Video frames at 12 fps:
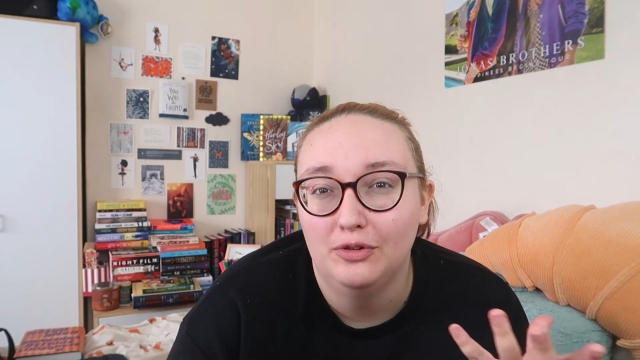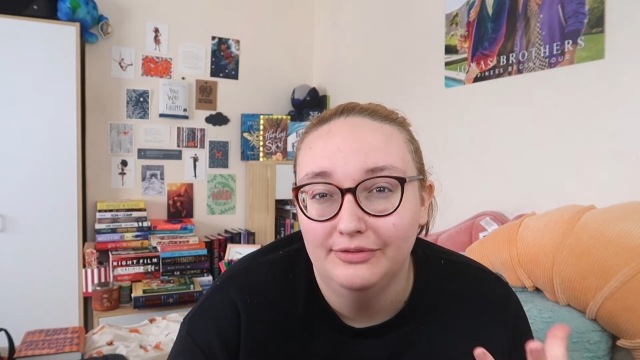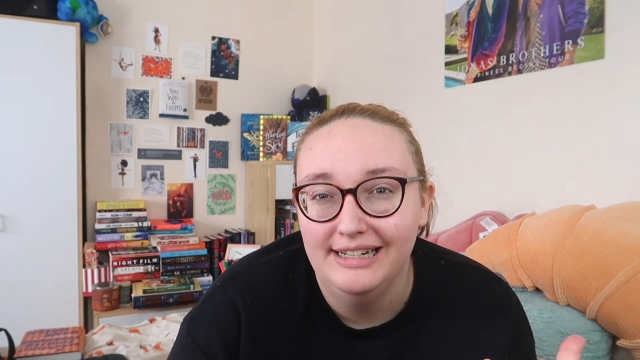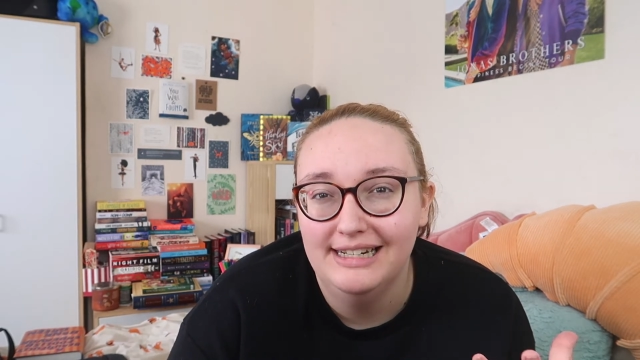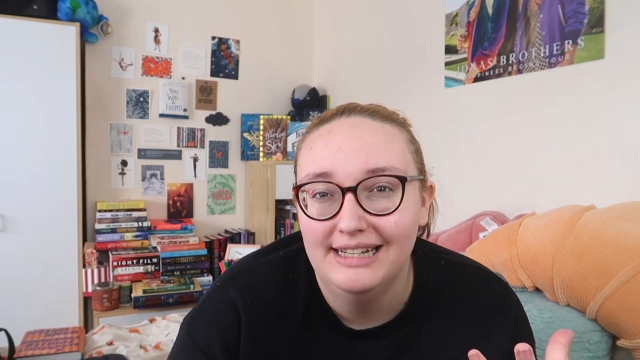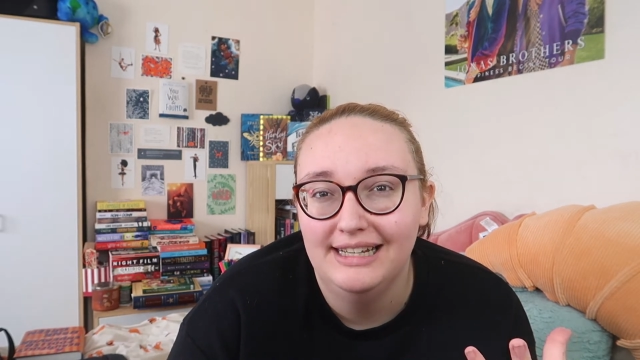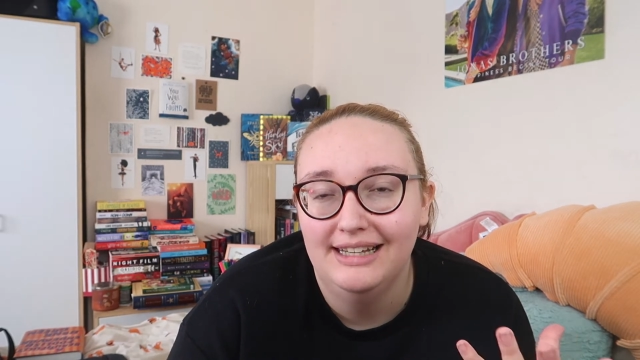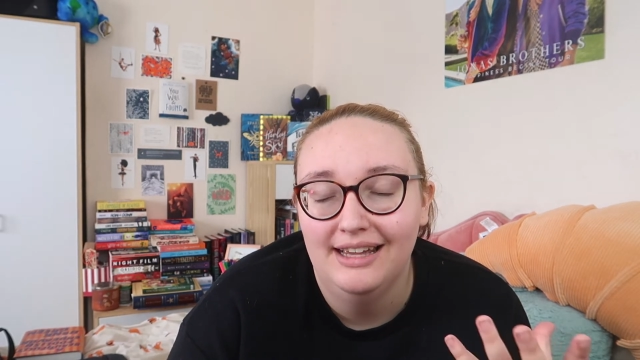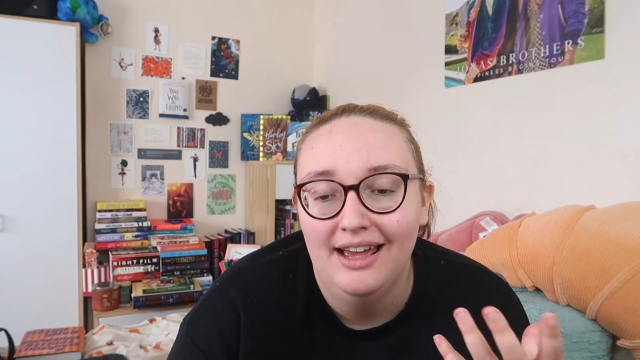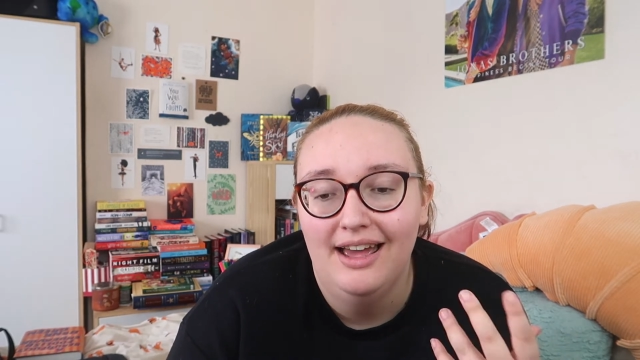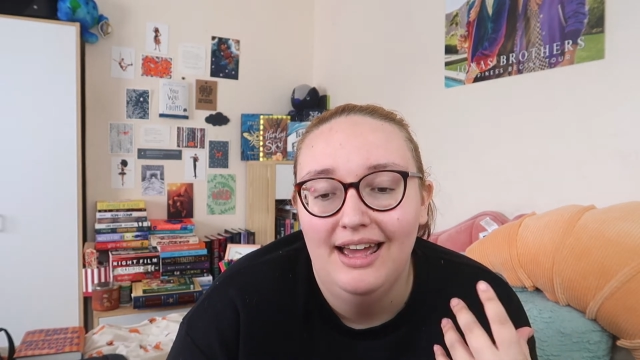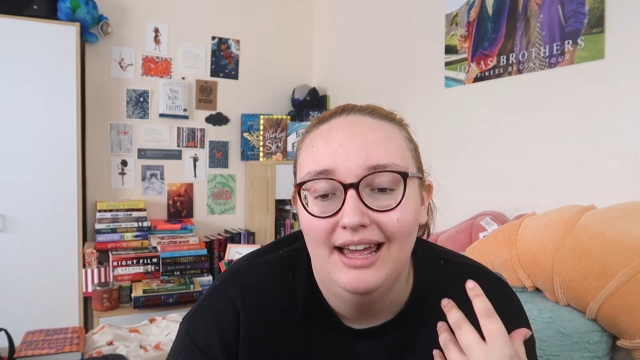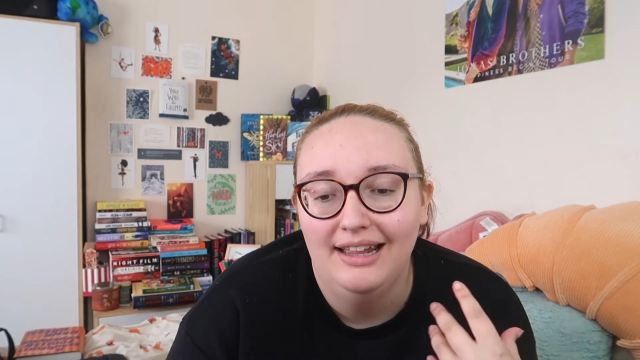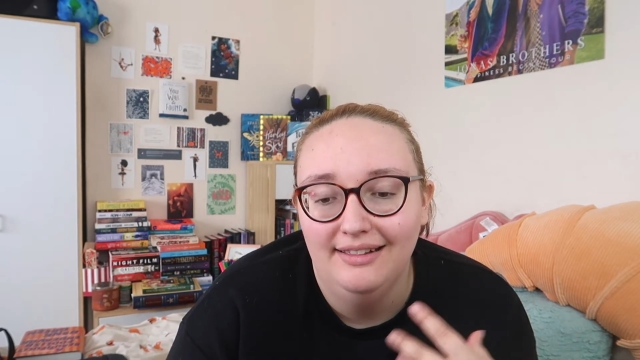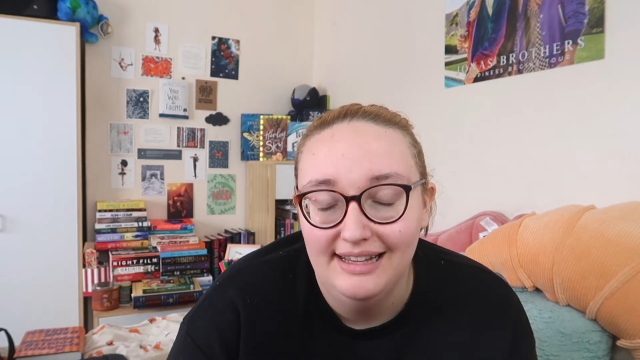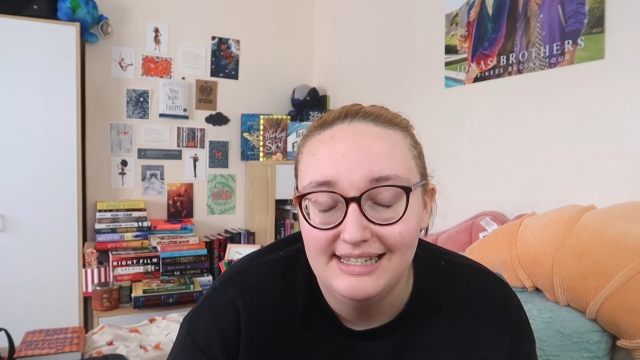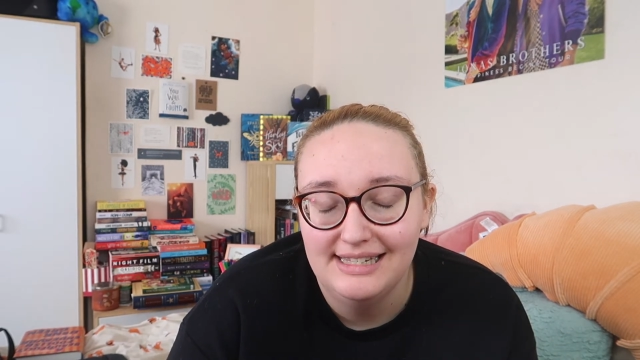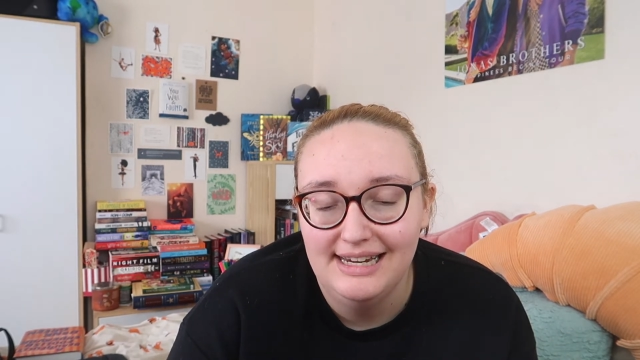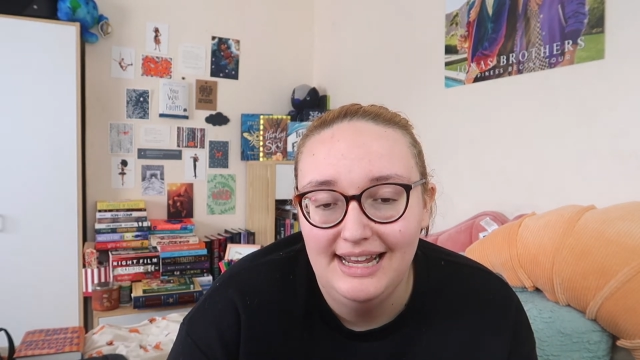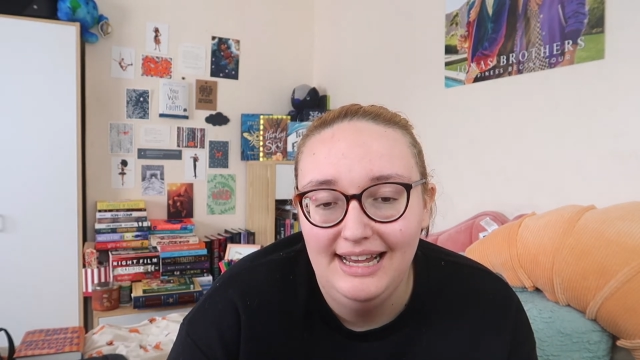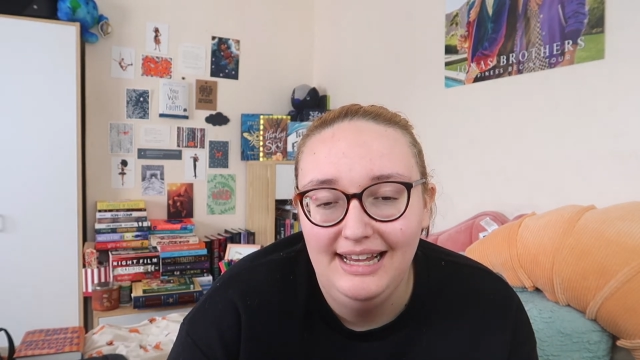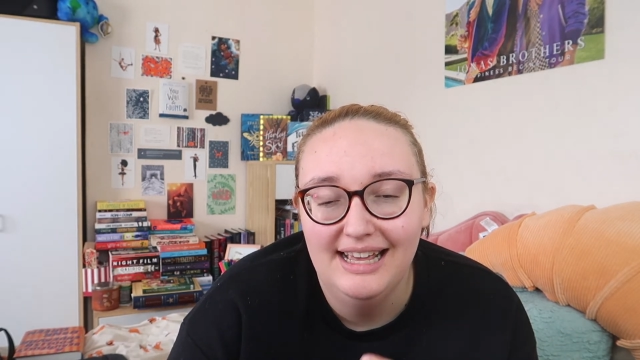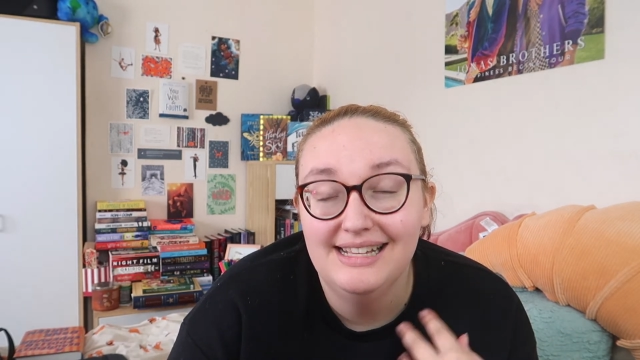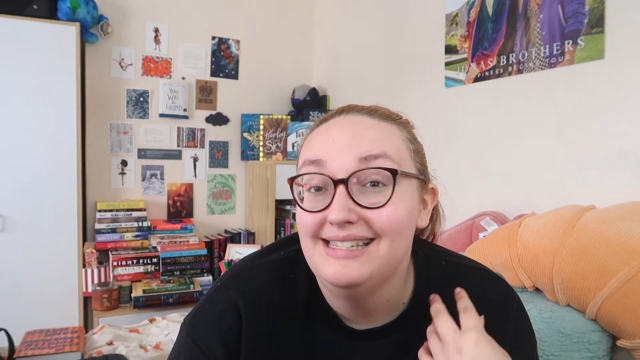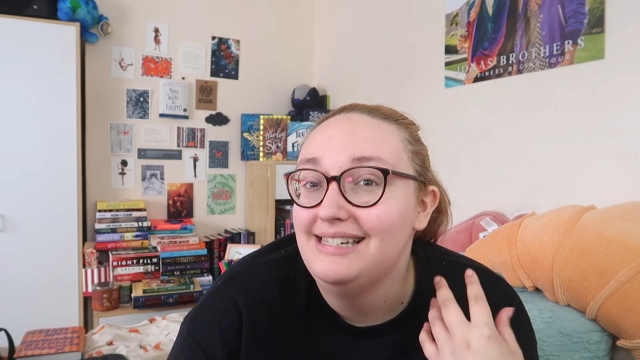reading and listening is